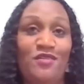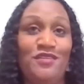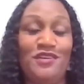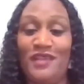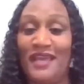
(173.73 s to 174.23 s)

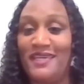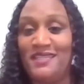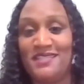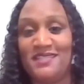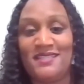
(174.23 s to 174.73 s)
like
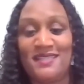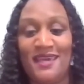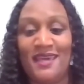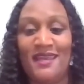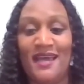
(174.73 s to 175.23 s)
he just
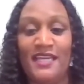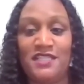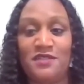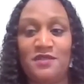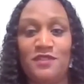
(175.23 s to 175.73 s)
said, I
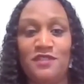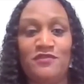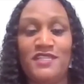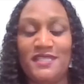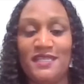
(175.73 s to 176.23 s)
just was
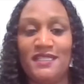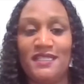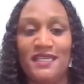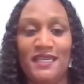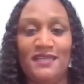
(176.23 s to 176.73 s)

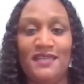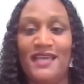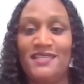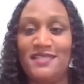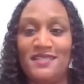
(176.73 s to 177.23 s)
recently
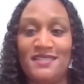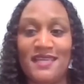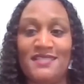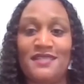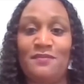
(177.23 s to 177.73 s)
licensed
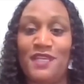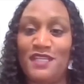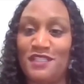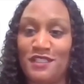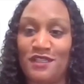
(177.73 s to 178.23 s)
as a
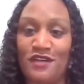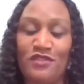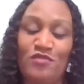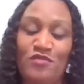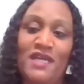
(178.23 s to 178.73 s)
minister
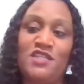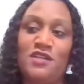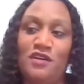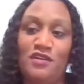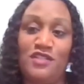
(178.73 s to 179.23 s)
through my
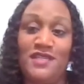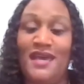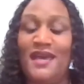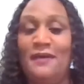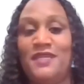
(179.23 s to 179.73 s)
church.
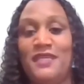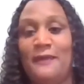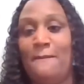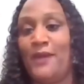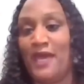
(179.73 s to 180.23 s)
That happened
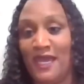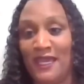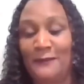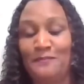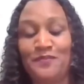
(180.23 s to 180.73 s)
in
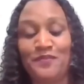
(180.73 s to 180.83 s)
May.